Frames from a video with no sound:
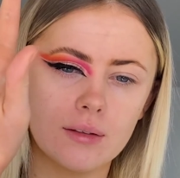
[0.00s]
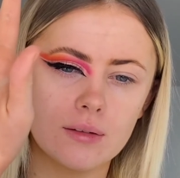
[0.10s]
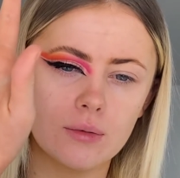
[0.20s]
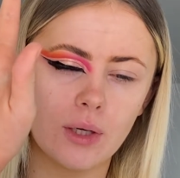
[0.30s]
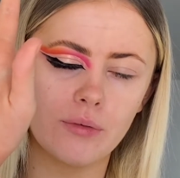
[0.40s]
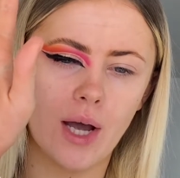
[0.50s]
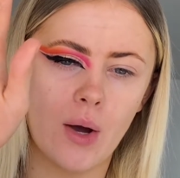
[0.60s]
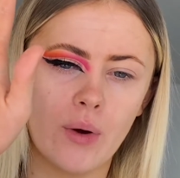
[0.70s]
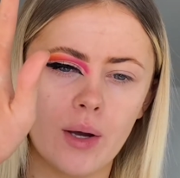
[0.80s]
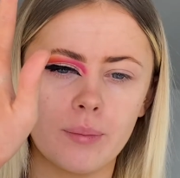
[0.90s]

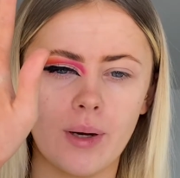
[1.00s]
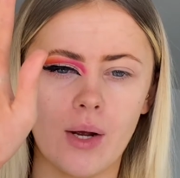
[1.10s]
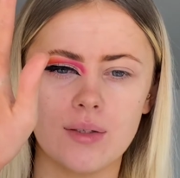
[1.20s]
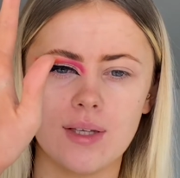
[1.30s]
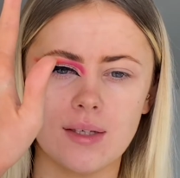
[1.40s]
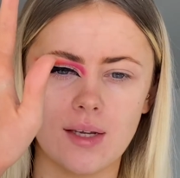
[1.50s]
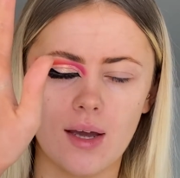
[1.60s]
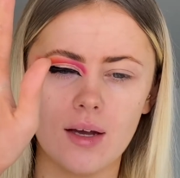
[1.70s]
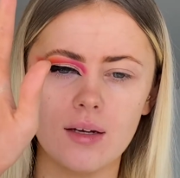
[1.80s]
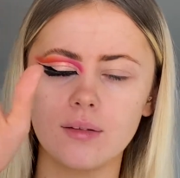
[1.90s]
24-hour brow
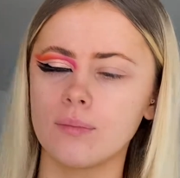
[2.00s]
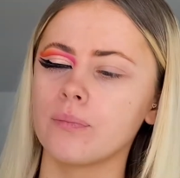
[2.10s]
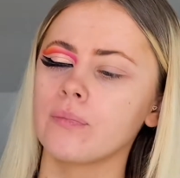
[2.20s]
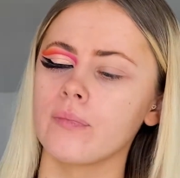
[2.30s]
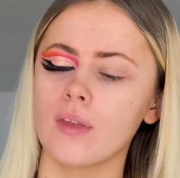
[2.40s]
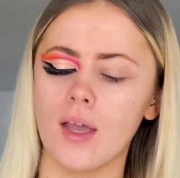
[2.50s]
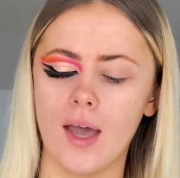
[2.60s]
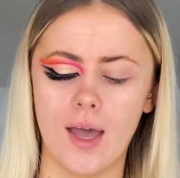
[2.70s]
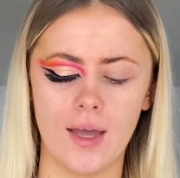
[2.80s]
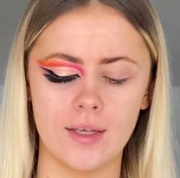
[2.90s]
setter,
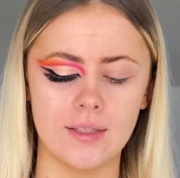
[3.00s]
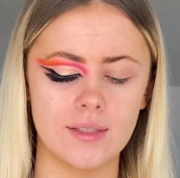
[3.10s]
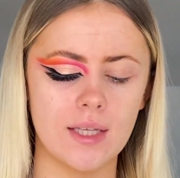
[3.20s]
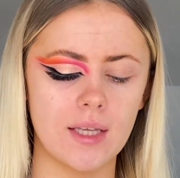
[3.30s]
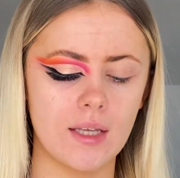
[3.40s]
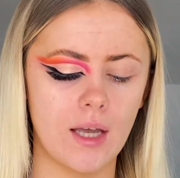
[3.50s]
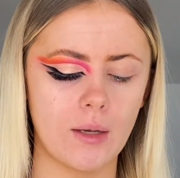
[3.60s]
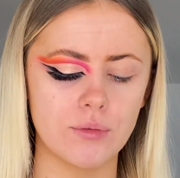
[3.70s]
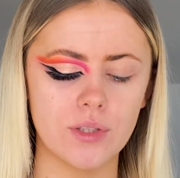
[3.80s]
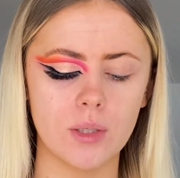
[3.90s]
and
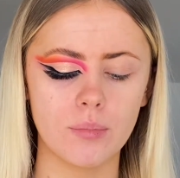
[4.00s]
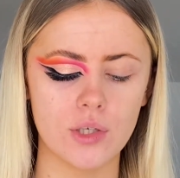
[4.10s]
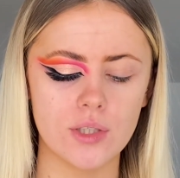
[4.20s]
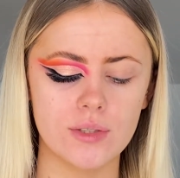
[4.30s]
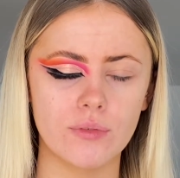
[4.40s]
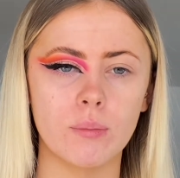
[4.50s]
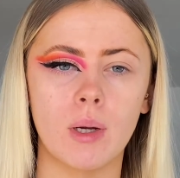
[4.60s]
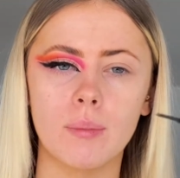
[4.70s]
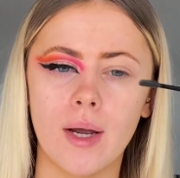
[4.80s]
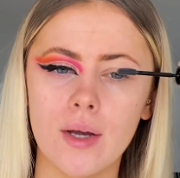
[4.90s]
I'm just going to brush this through
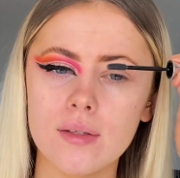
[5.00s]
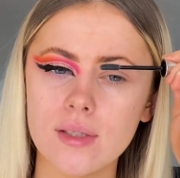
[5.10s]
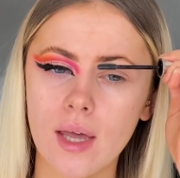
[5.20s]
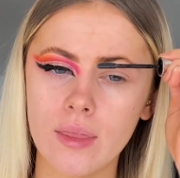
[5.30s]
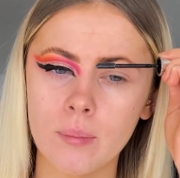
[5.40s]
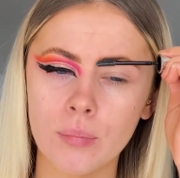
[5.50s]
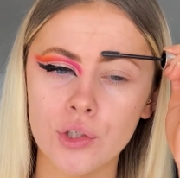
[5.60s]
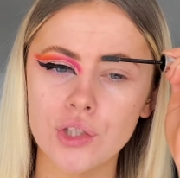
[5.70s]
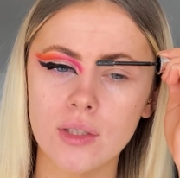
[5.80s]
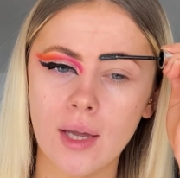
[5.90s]
my brows and then
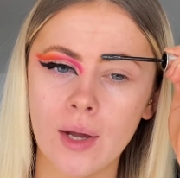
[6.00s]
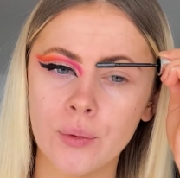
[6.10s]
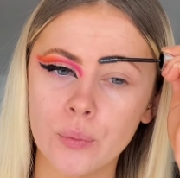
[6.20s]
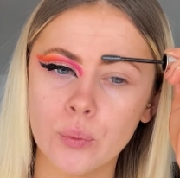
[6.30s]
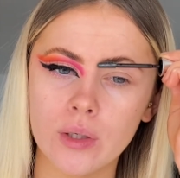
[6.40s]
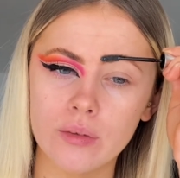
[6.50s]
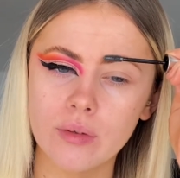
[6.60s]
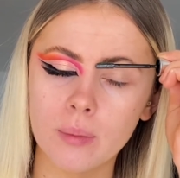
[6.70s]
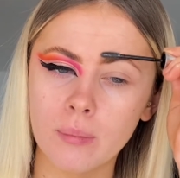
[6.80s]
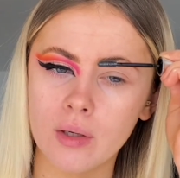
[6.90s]
push it down with
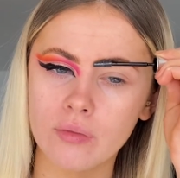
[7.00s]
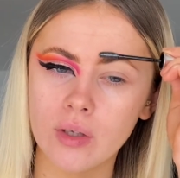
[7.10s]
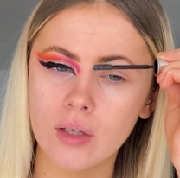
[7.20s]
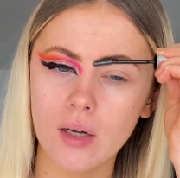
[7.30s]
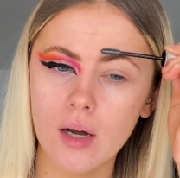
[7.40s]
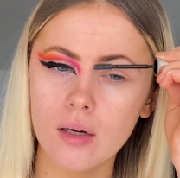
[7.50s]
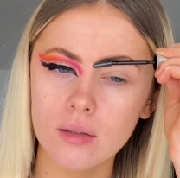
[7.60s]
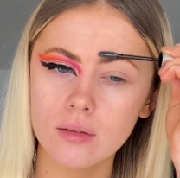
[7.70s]
my finger.